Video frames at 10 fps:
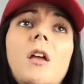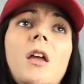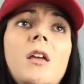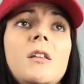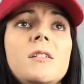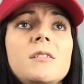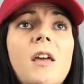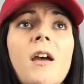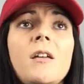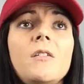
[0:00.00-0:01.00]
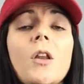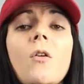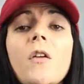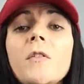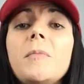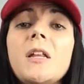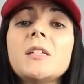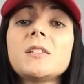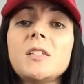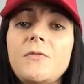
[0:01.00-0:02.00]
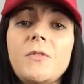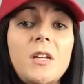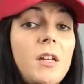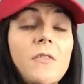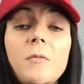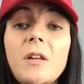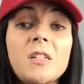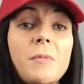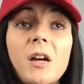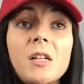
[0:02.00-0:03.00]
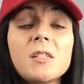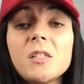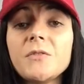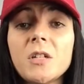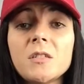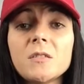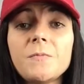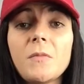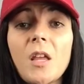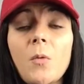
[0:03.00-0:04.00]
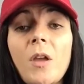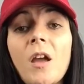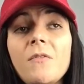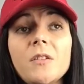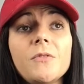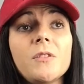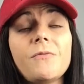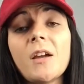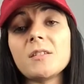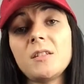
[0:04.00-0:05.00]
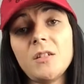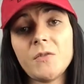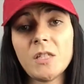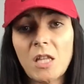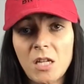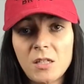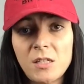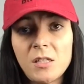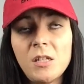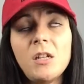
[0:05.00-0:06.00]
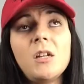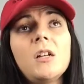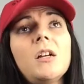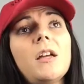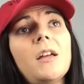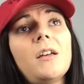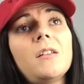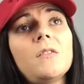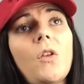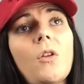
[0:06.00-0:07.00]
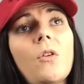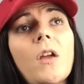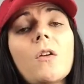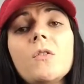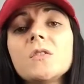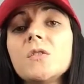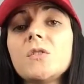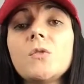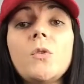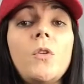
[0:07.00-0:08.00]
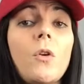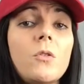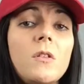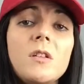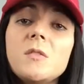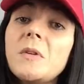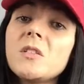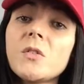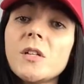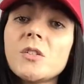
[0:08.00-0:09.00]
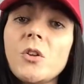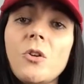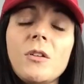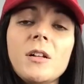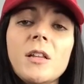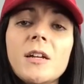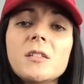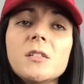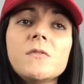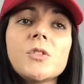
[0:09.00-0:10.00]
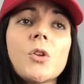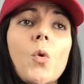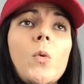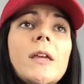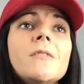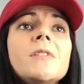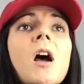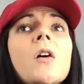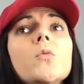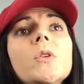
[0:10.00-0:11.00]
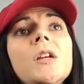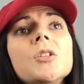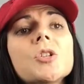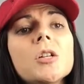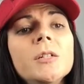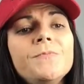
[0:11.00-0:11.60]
and is that everybody's body is different, and we have different effects to different things. And that goes into when you go to dispensaries and you go to collectives. We have not reached